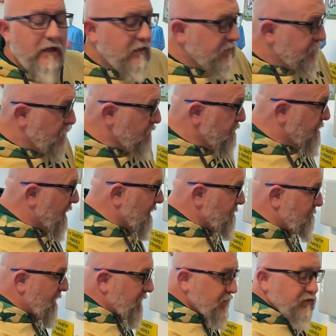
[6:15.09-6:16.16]
So you got to
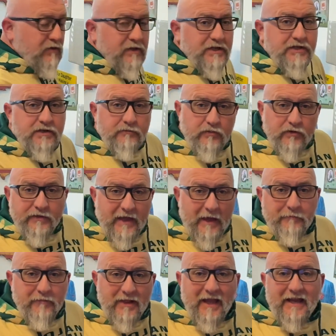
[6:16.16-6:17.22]
make sure that you put
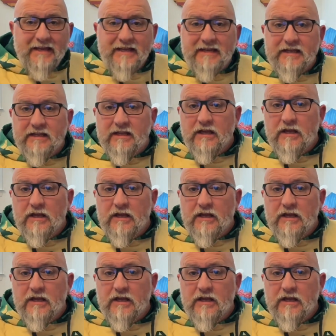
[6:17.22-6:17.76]
that plate in